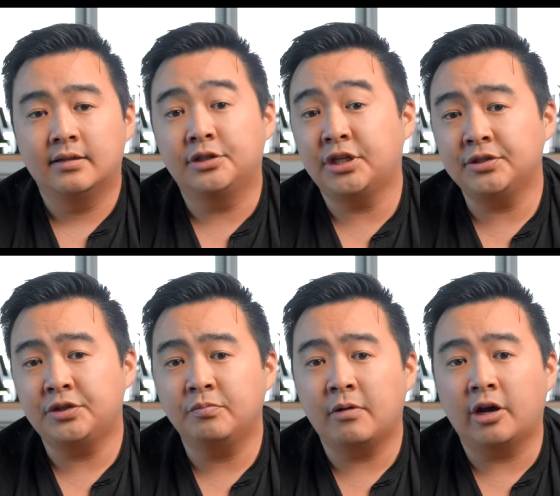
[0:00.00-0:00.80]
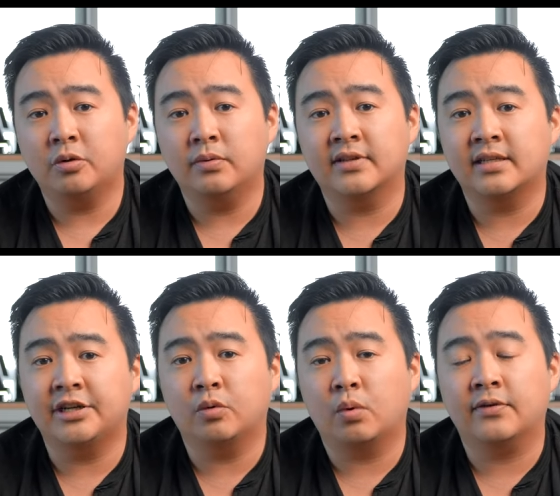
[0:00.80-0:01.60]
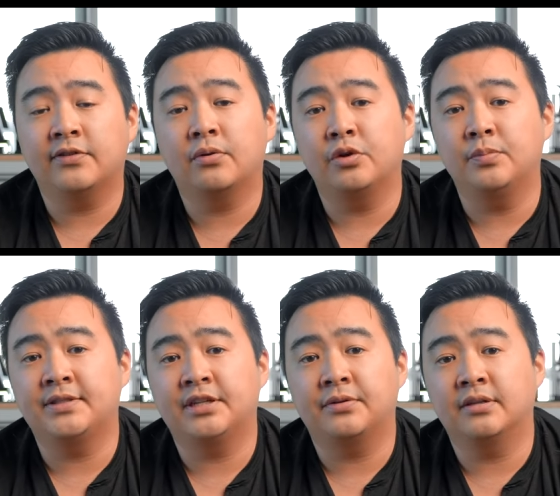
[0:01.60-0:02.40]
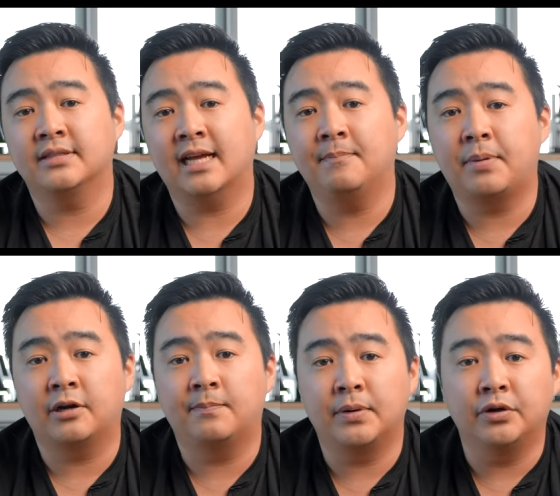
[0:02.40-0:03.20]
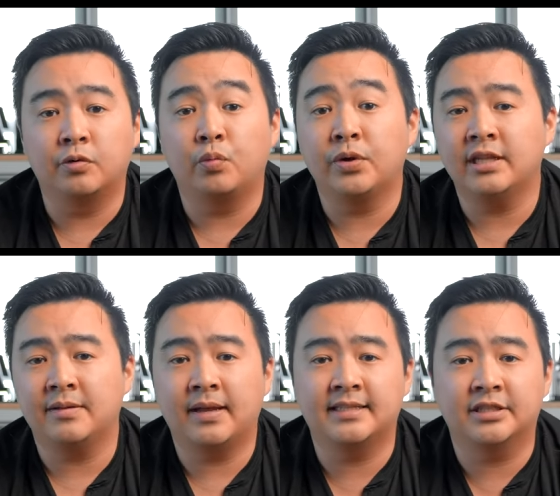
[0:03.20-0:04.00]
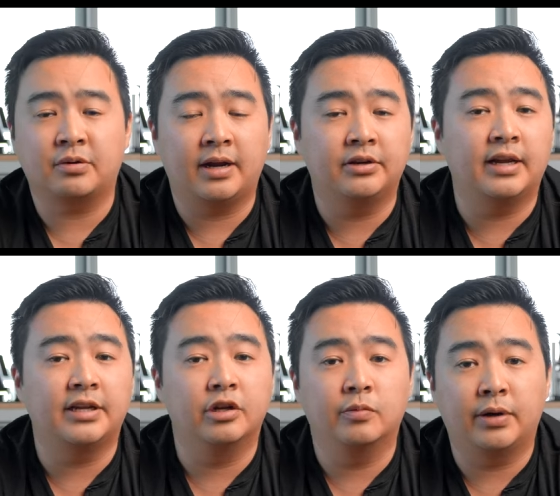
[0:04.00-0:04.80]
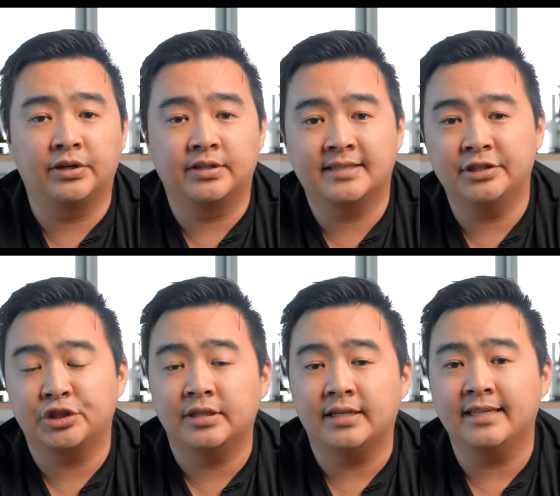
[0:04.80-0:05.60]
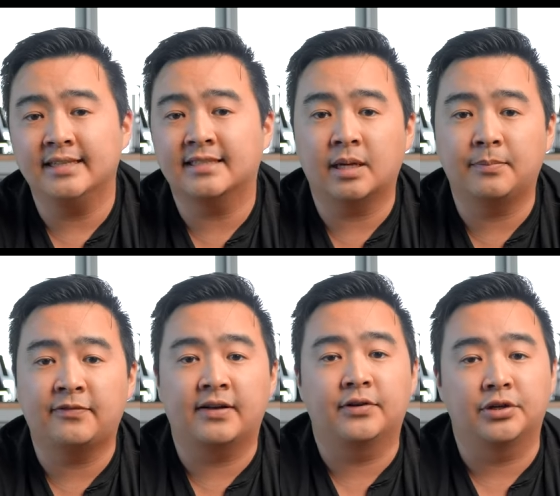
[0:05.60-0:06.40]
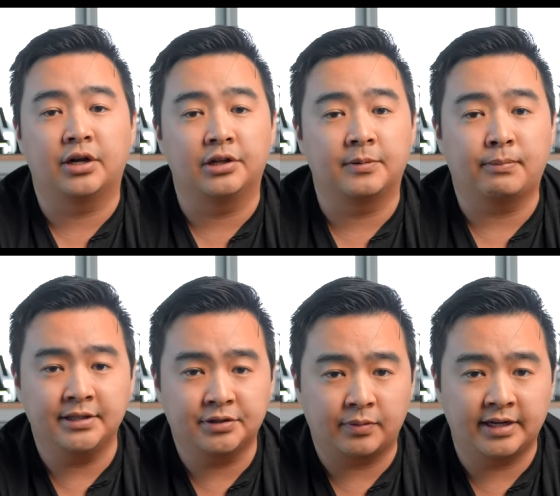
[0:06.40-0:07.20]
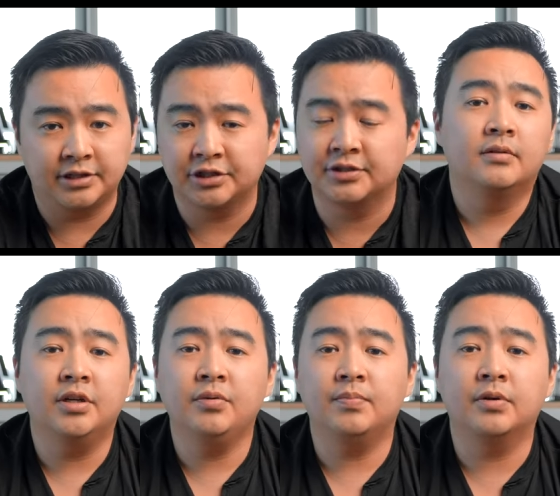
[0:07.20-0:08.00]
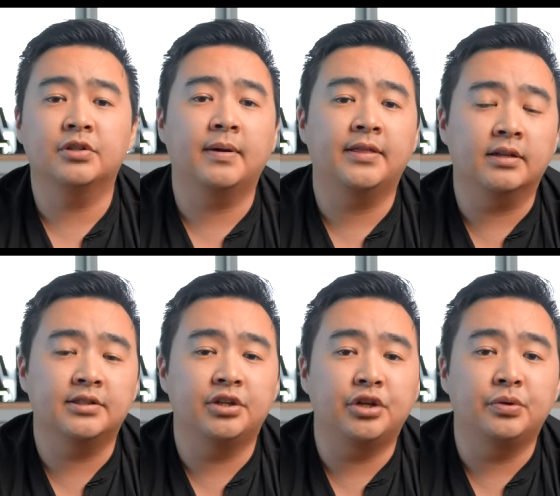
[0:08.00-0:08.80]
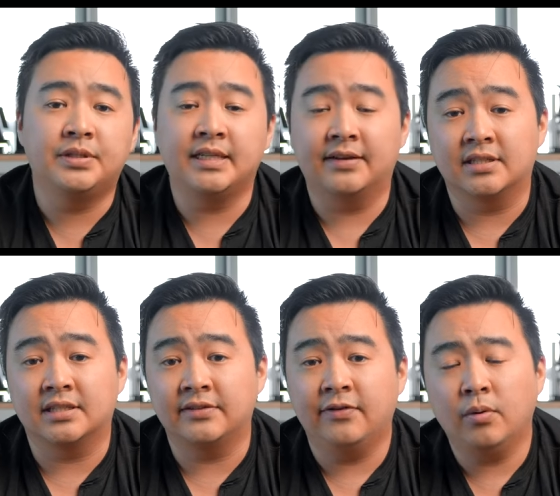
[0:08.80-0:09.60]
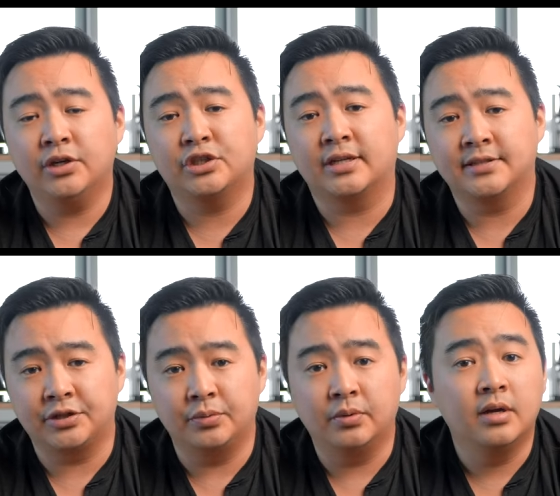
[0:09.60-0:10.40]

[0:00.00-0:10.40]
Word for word: The Gen two model with the cleaner workflow, new materials, and better build really makes this grinder a no-brainer decision in the sub five hundred dollar price range. So those are my thoughts on the new D F sixty-four Gen two.